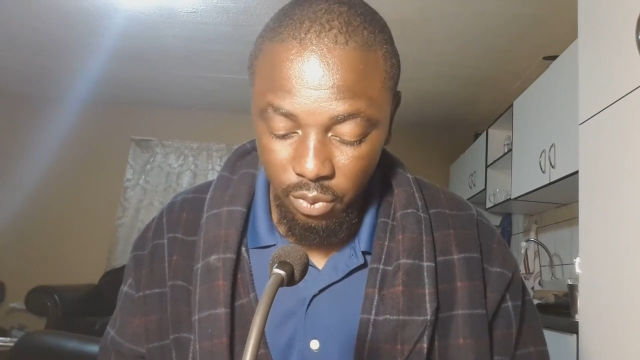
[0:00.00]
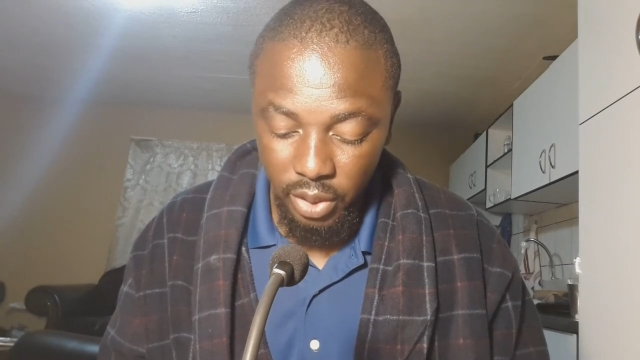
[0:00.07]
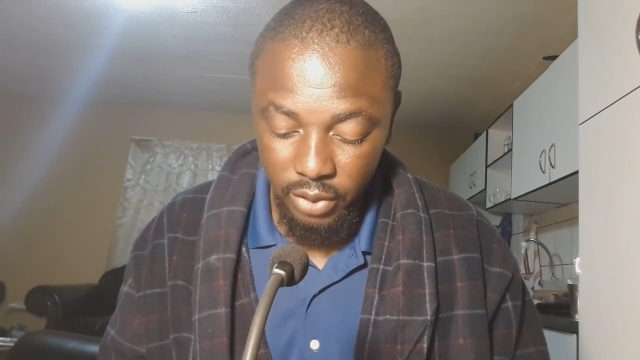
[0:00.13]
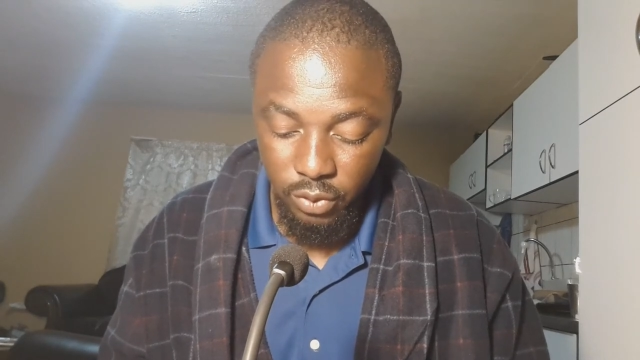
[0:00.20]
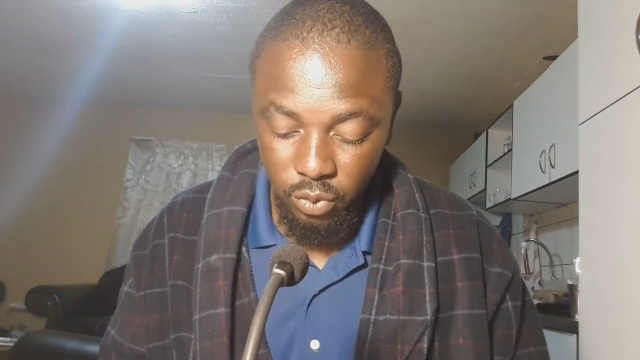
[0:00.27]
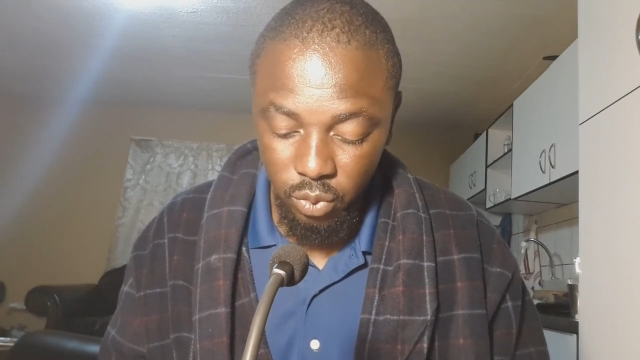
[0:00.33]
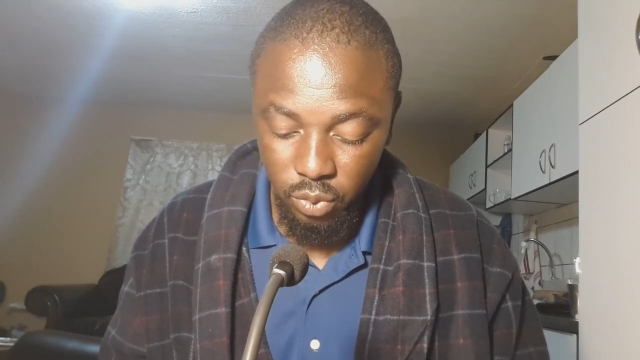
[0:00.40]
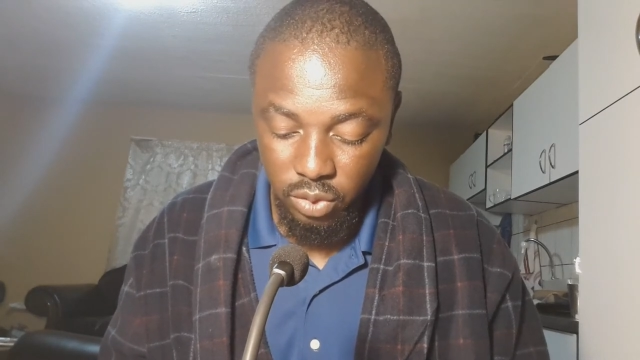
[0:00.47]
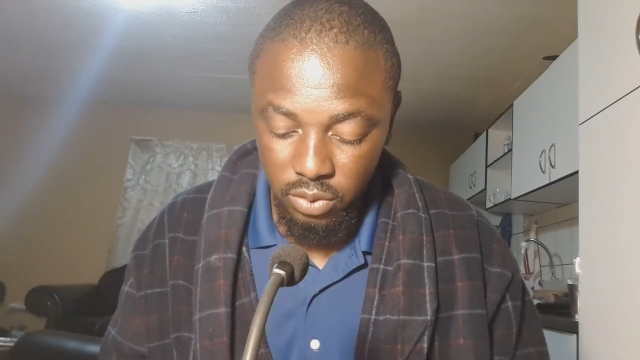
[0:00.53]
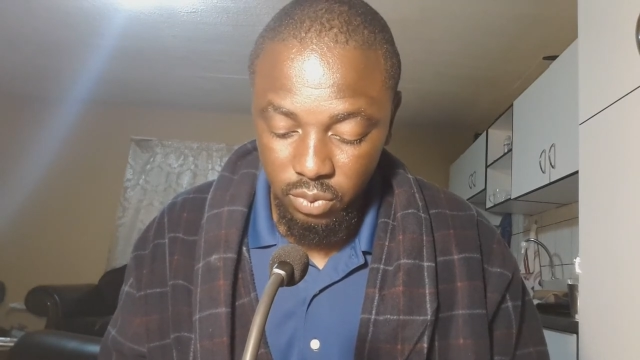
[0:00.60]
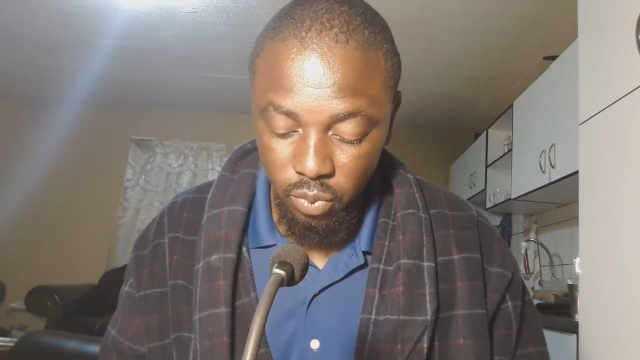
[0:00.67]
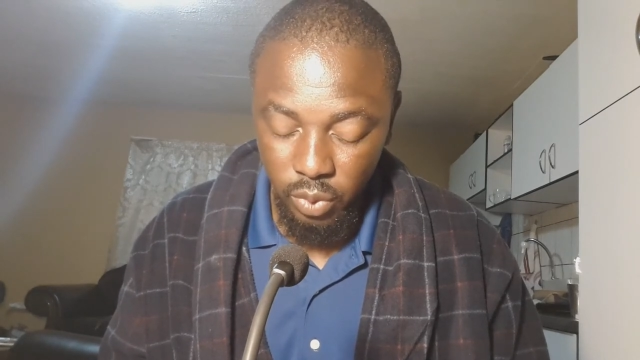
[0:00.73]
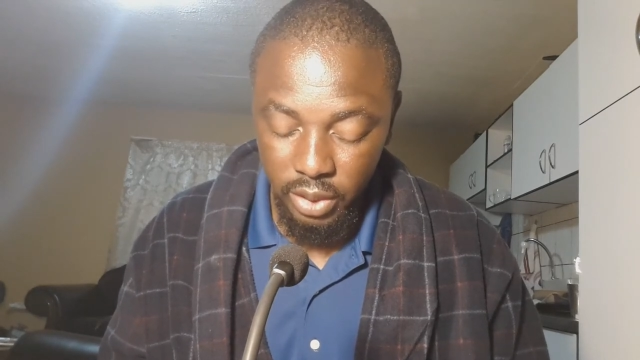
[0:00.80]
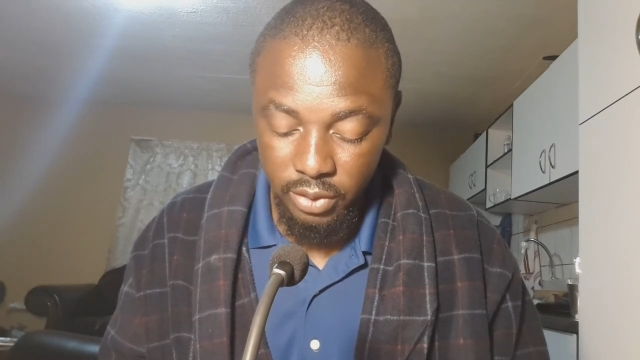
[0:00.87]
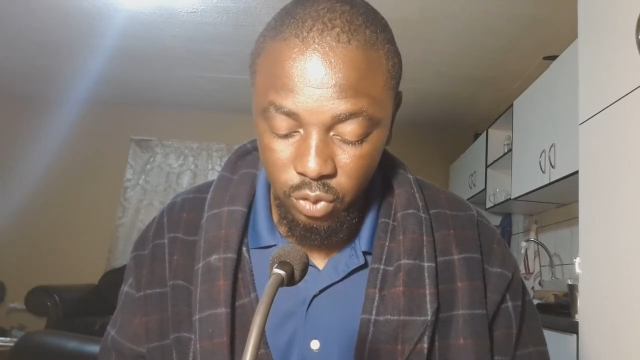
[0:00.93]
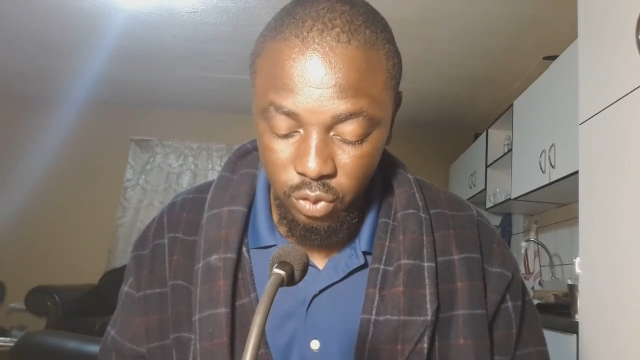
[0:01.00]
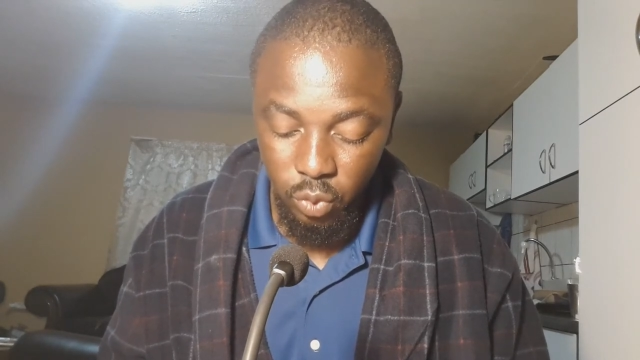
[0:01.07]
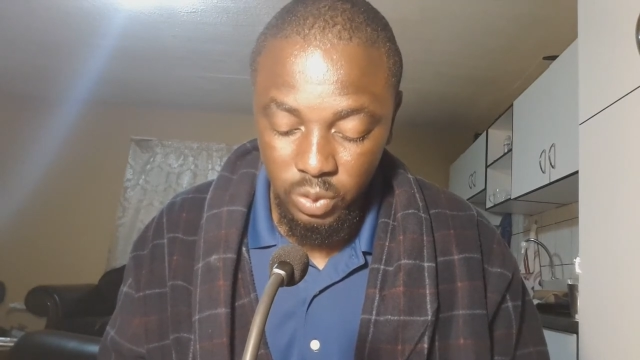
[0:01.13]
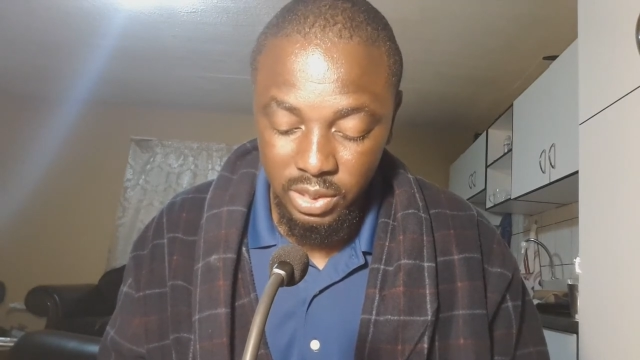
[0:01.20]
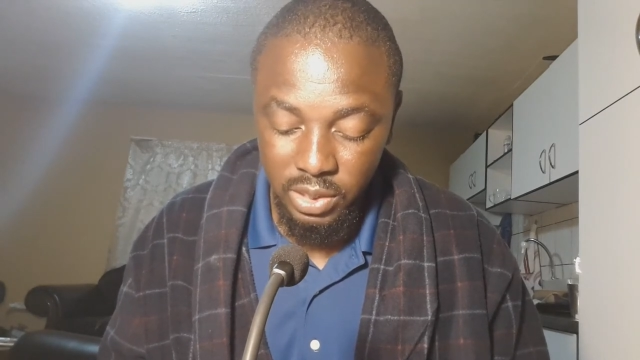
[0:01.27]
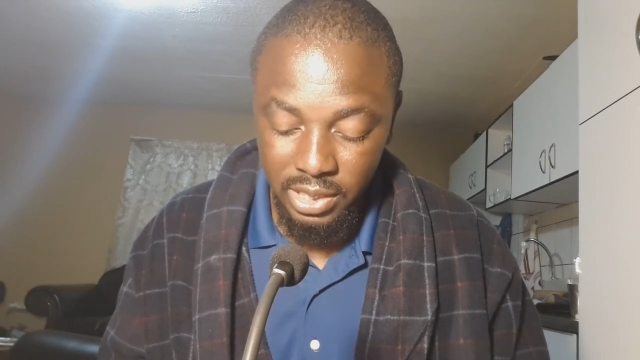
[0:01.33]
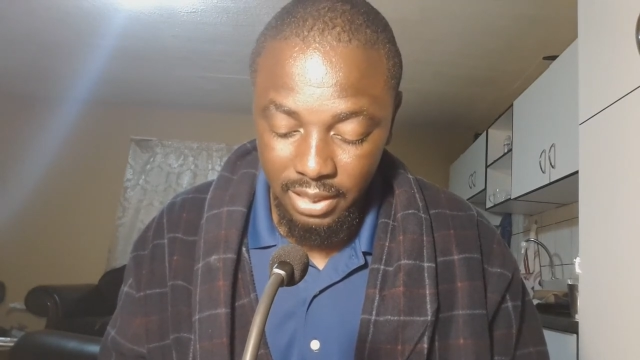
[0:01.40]
where
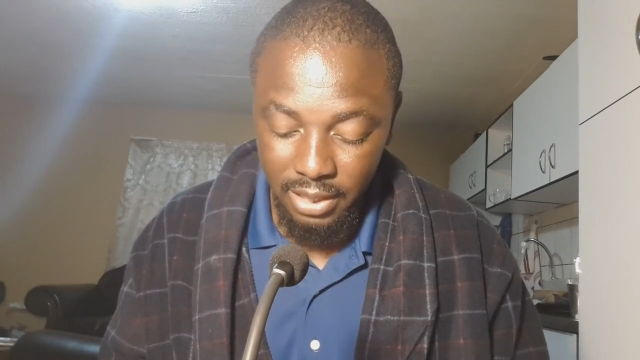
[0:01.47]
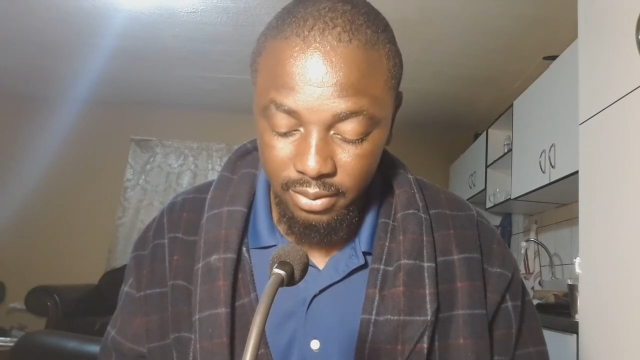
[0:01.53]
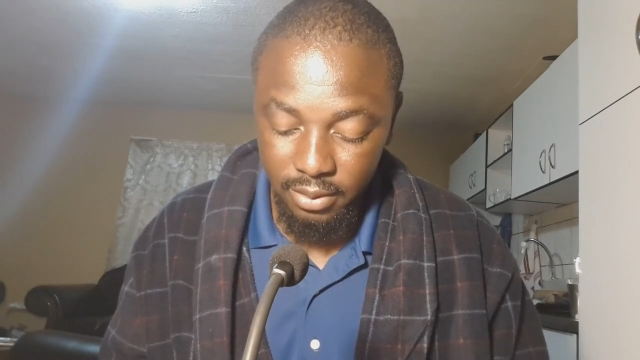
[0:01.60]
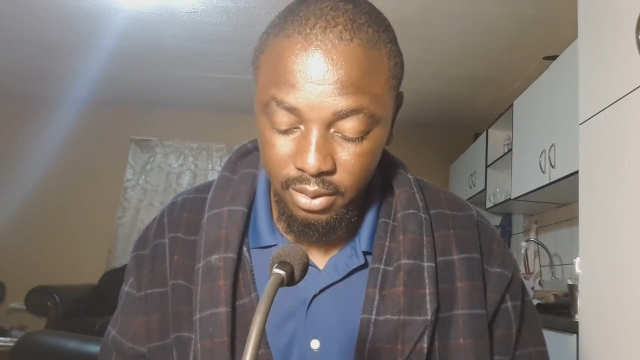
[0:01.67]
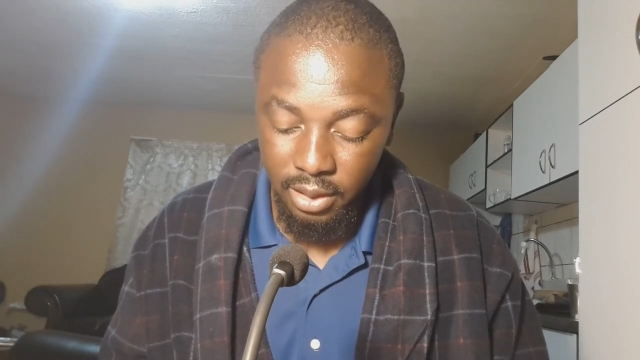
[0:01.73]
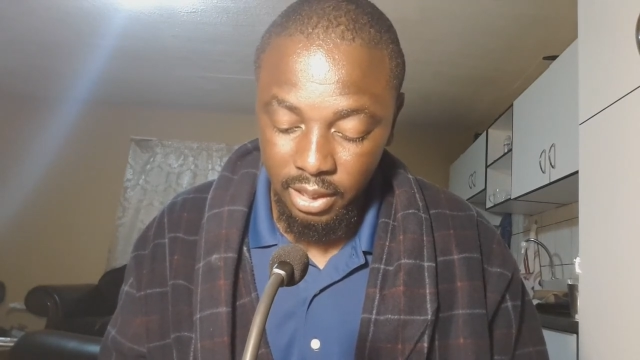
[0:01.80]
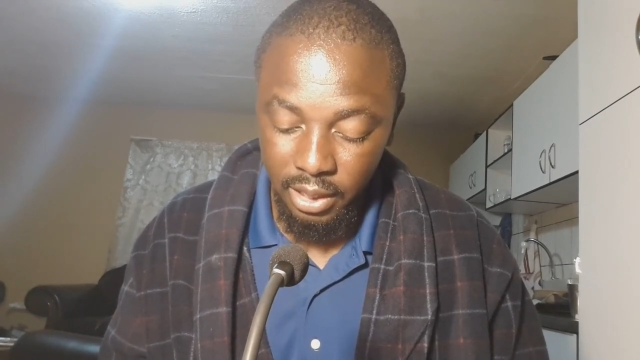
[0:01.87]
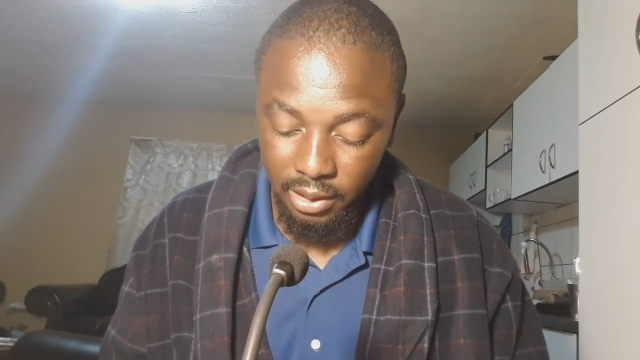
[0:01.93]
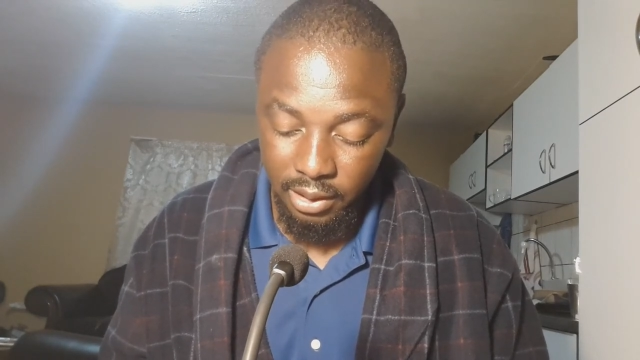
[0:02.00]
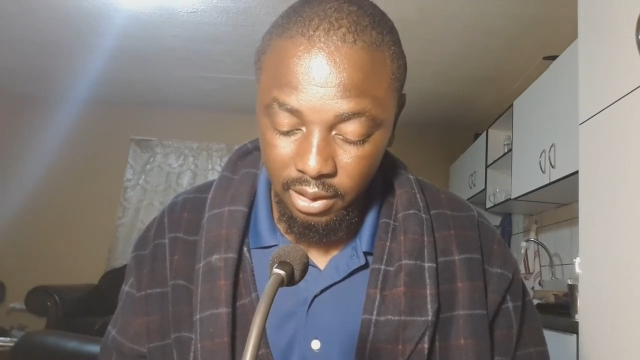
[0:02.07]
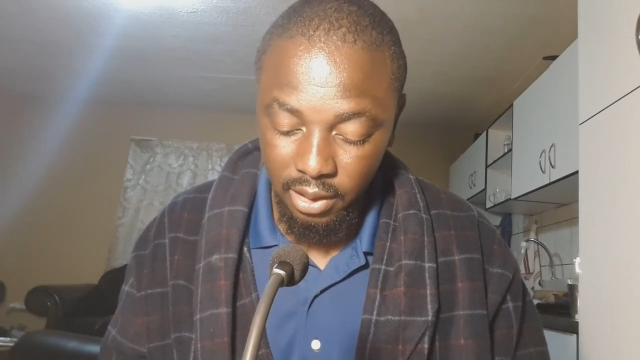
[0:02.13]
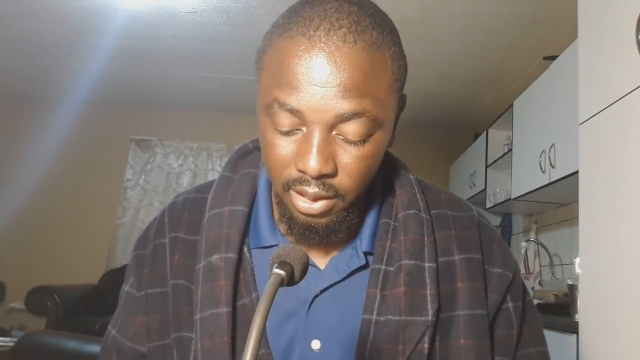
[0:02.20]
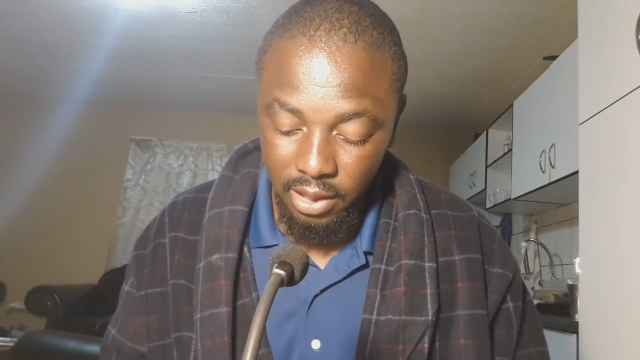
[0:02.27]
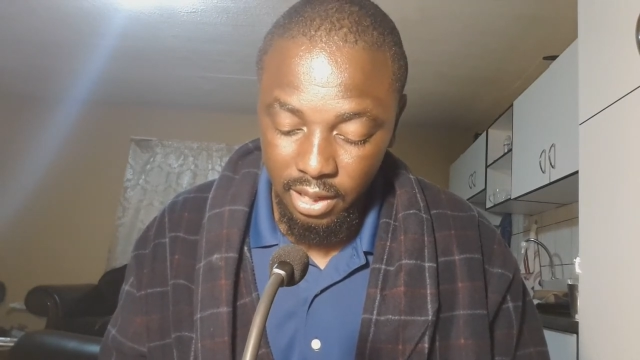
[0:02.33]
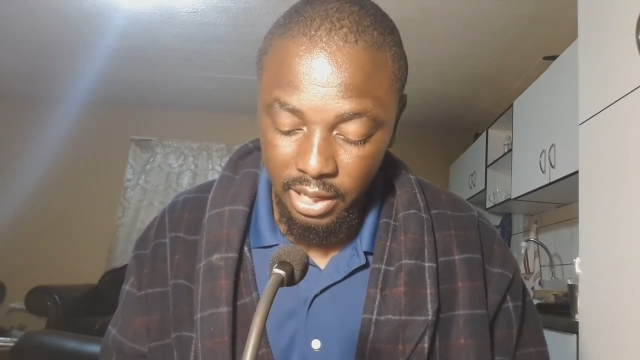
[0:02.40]
two-teeth cattle